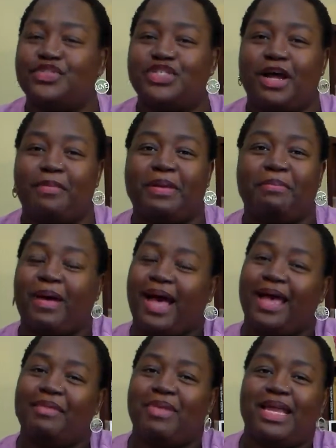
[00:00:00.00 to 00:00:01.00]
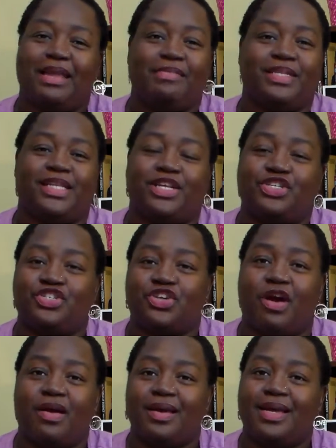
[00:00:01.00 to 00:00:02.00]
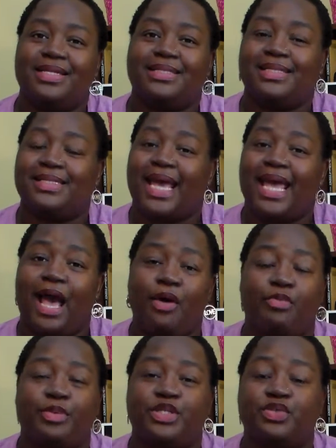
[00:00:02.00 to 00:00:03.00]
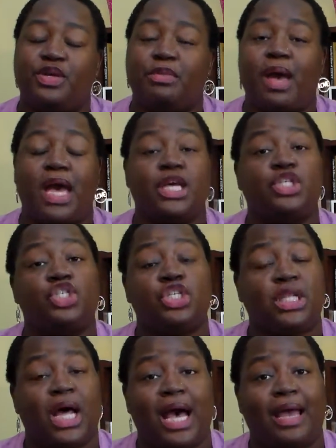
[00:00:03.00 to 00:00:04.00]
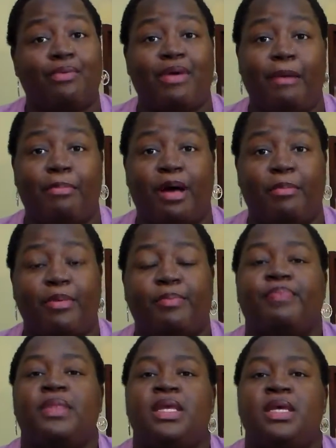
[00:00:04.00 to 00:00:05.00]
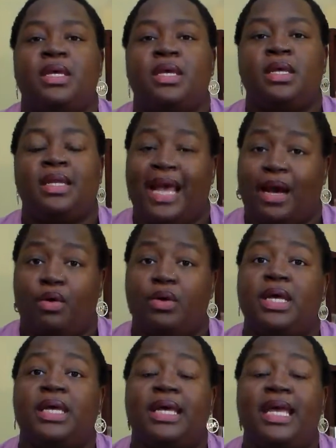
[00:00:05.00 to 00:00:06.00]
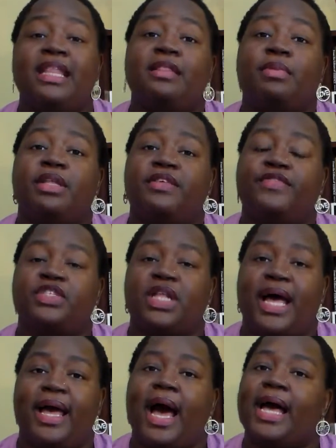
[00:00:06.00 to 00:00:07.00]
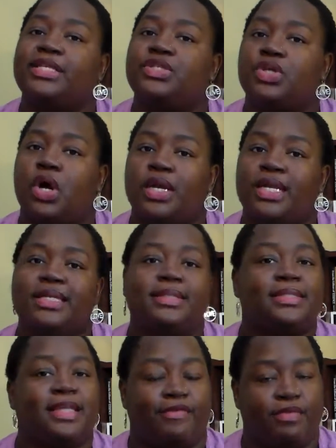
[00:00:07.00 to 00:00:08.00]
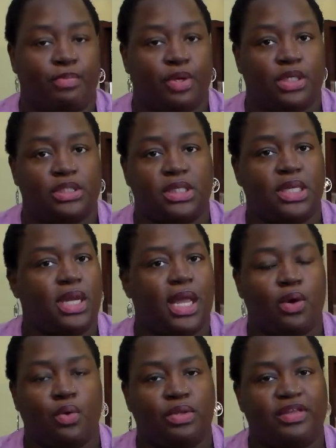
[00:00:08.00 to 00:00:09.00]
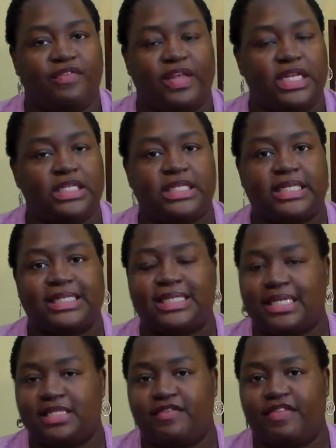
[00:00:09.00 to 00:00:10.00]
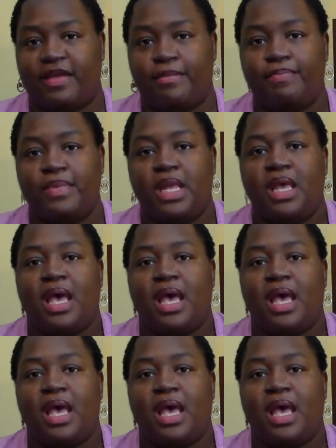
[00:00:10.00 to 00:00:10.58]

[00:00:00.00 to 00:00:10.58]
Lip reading: for stopping by. My name is Edshara, and today I will be doing my July wrap-up. Now, in the month of July, I started 7 books, and I only finished 6 of them.